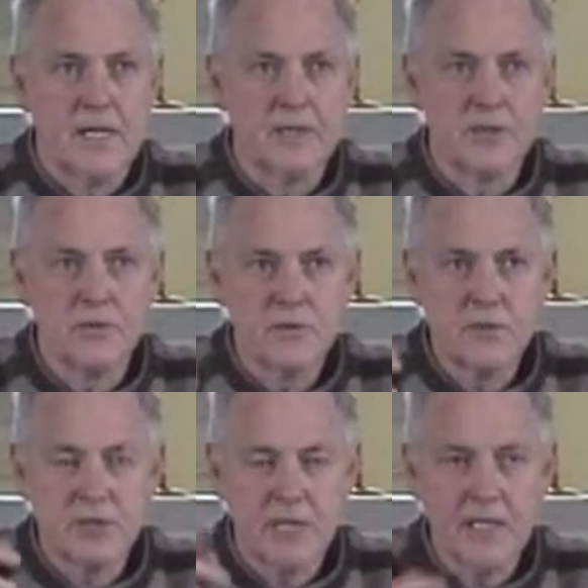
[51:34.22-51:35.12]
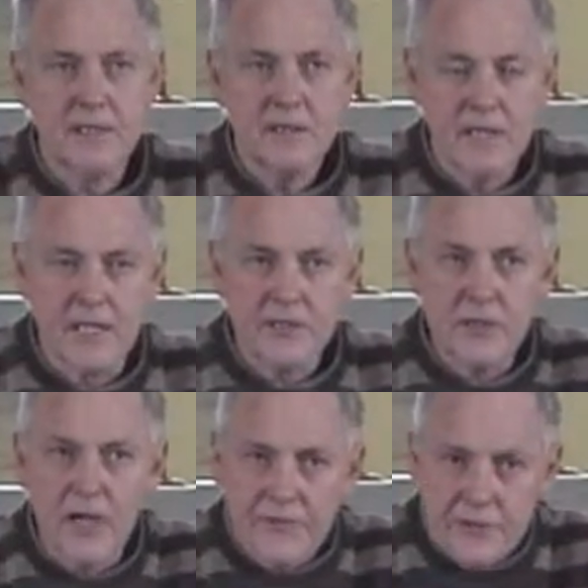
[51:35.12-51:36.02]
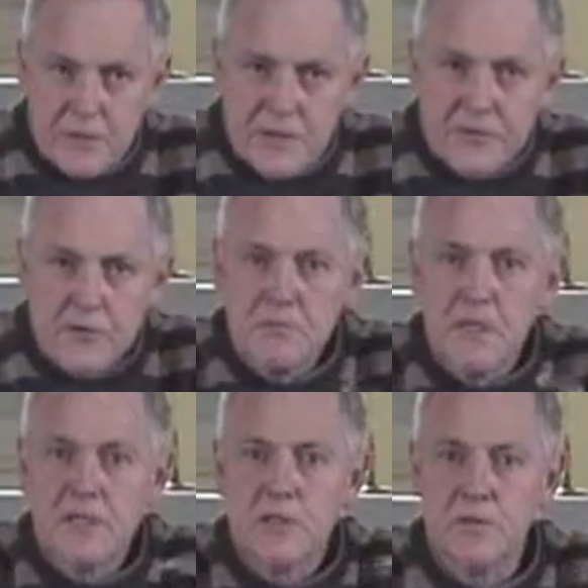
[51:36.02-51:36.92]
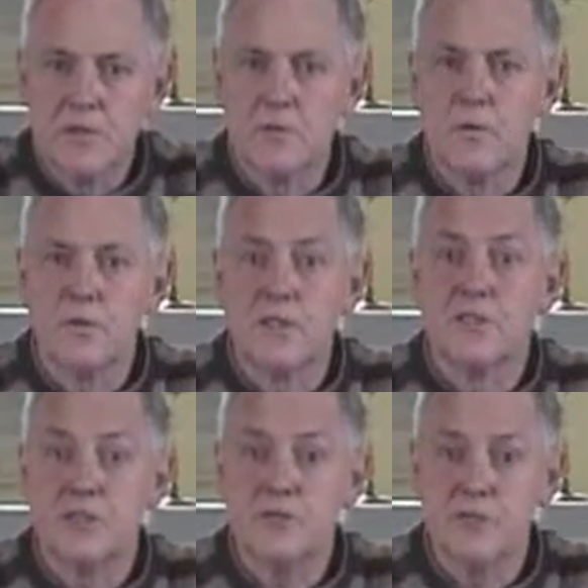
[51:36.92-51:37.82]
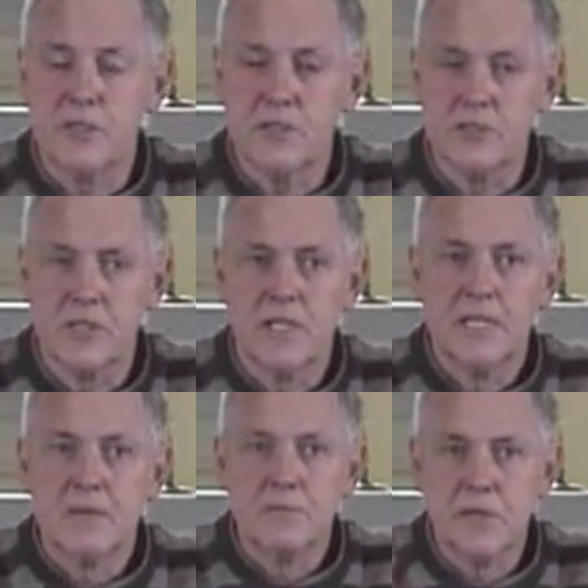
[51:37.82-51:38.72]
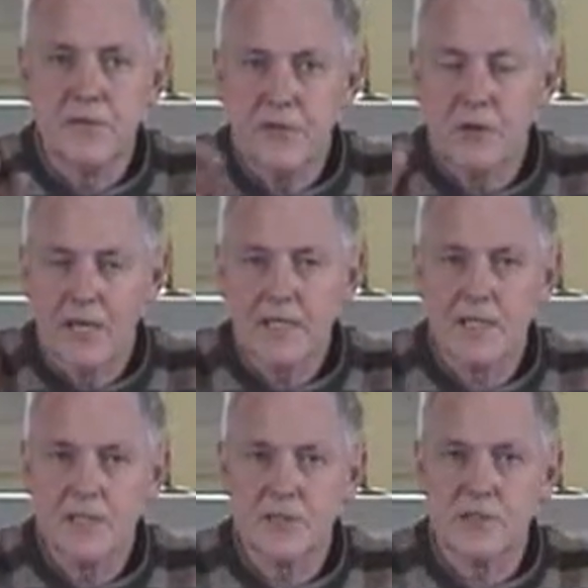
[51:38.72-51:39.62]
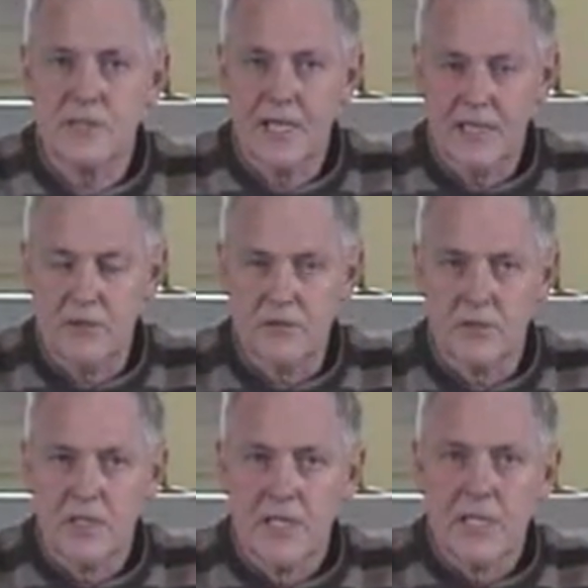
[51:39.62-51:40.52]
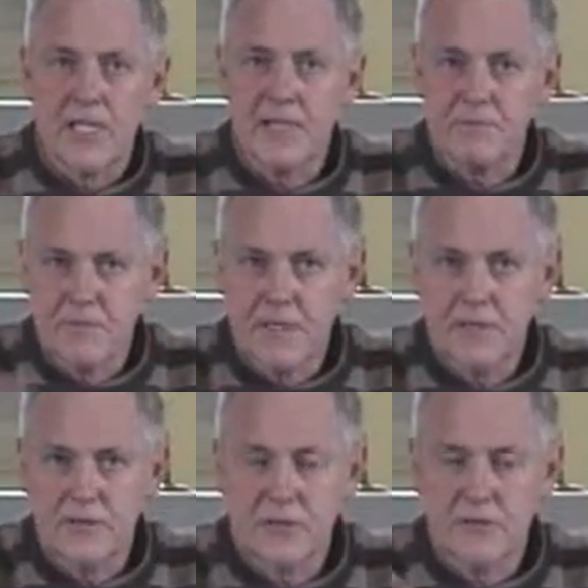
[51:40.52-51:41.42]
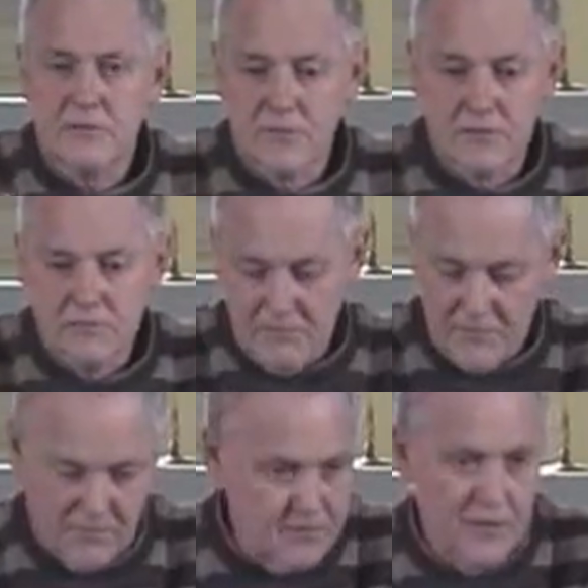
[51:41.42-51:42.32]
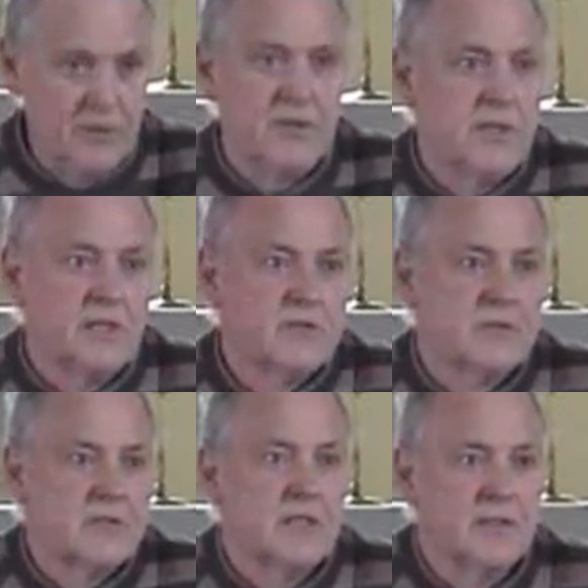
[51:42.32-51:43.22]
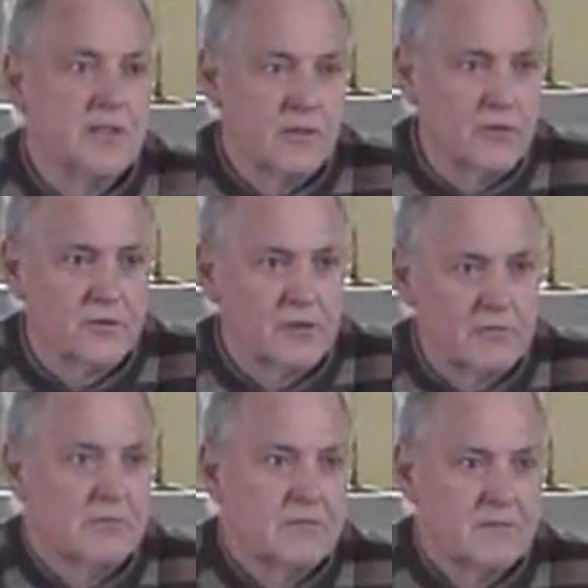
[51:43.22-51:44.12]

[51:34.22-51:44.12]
And to understand that, you have to be familiar with its usage. But if you analyse it down, it means doing things in the order,